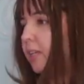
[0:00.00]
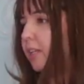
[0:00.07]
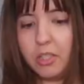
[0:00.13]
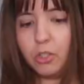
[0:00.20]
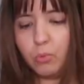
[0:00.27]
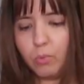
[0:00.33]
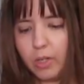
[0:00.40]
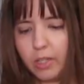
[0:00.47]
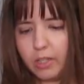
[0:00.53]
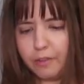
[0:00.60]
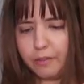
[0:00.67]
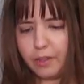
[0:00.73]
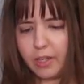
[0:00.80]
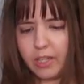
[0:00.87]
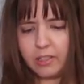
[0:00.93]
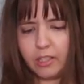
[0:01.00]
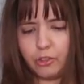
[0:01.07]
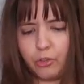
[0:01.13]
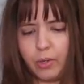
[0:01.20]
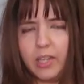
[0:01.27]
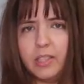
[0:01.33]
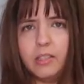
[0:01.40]
This one I think is
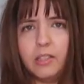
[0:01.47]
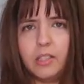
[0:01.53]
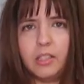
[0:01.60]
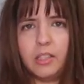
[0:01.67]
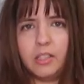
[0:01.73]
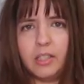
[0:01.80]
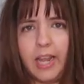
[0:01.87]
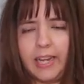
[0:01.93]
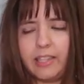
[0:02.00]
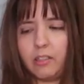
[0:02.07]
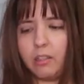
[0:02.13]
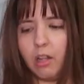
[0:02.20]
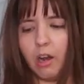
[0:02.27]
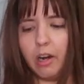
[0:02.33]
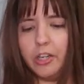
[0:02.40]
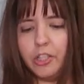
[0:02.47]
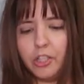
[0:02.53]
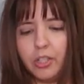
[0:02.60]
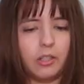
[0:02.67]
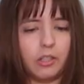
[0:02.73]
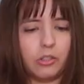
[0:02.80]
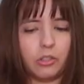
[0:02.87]
a dress. This is X
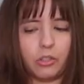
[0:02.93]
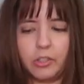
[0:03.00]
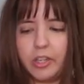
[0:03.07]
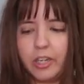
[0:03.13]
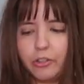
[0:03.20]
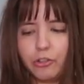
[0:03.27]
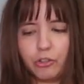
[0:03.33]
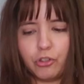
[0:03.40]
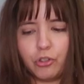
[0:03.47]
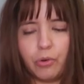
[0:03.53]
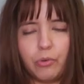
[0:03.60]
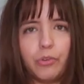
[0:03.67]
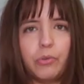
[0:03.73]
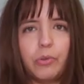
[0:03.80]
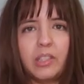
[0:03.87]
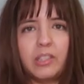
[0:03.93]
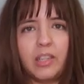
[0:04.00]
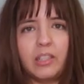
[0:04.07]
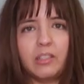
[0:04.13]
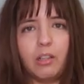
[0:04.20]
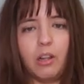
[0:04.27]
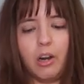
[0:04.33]
large. And the skirt that I just showed you is
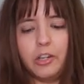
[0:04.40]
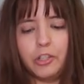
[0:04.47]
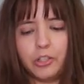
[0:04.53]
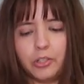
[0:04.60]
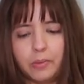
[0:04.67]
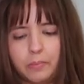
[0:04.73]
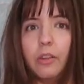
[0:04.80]
size large.